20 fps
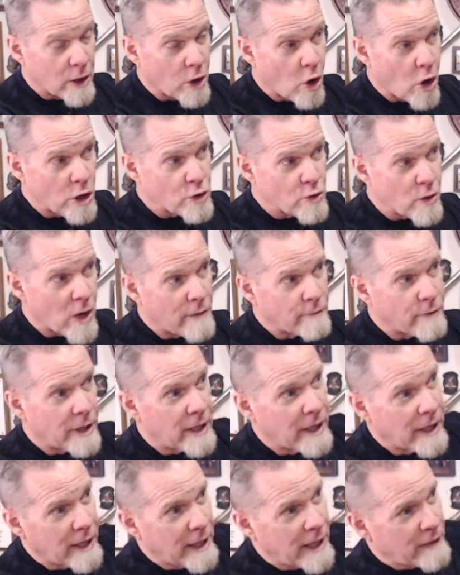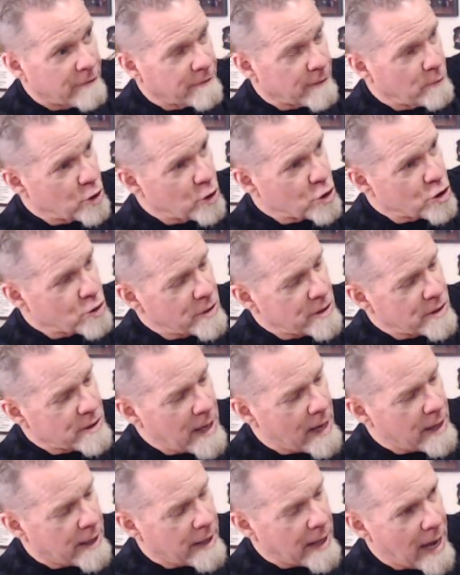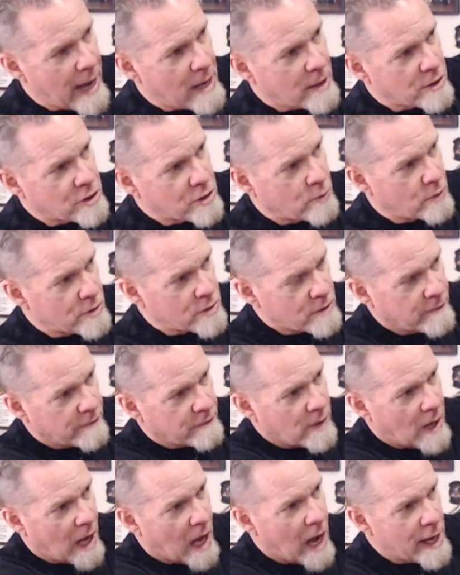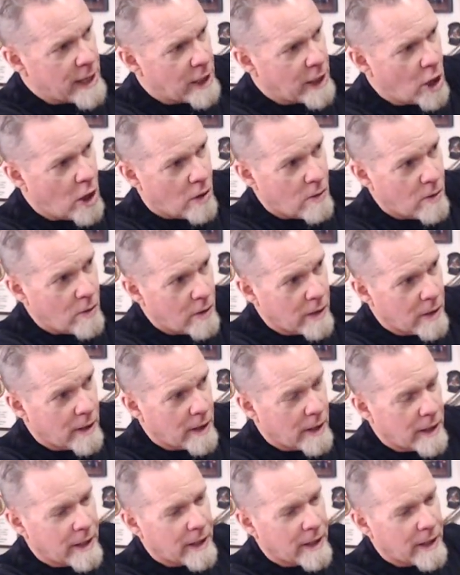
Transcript: a long driveway. From the street down to the house, it was high, low. Yep.